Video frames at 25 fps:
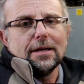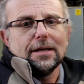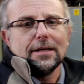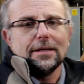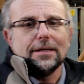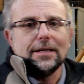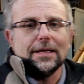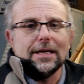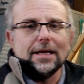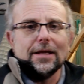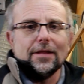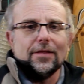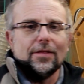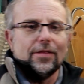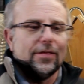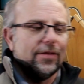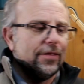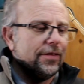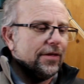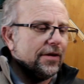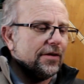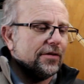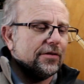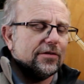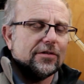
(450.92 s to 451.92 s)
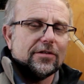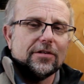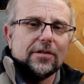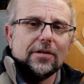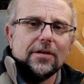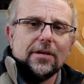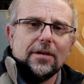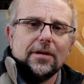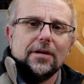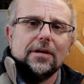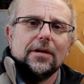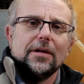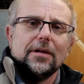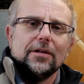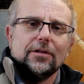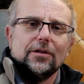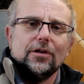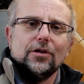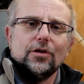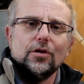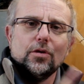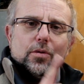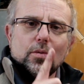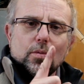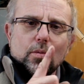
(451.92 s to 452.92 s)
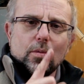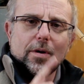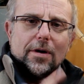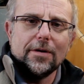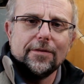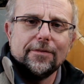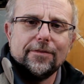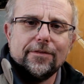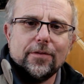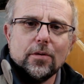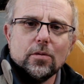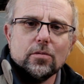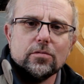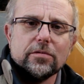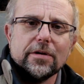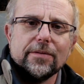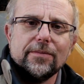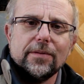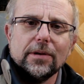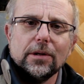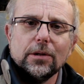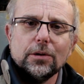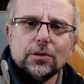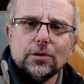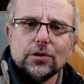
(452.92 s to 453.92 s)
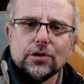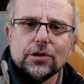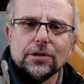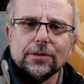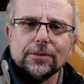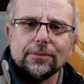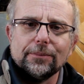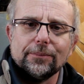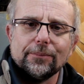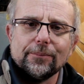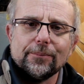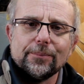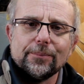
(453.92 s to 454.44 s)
to get this to do one full revolution.